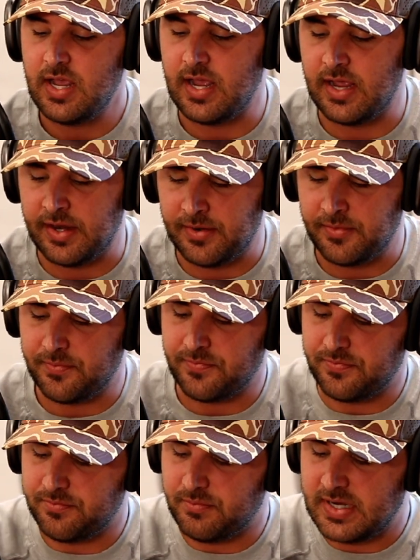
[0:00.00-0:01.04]
And
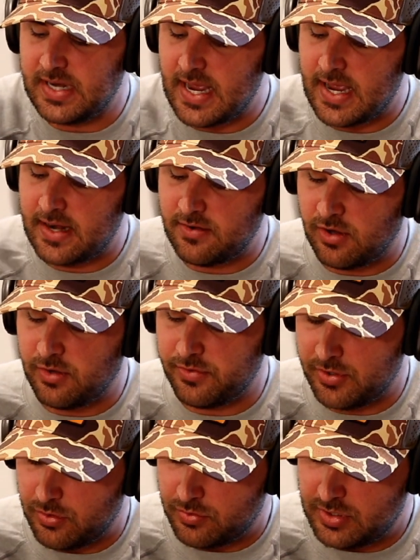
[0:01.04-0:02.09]
my dad,
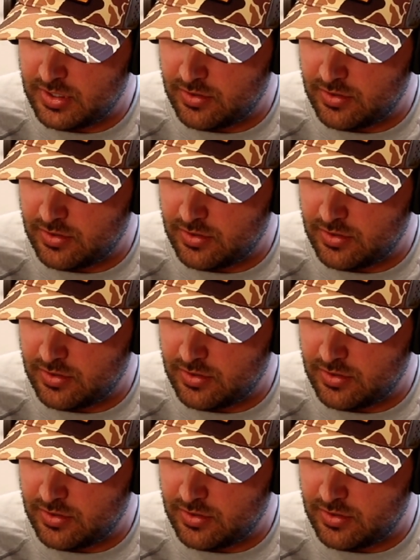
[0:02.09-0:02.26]
although,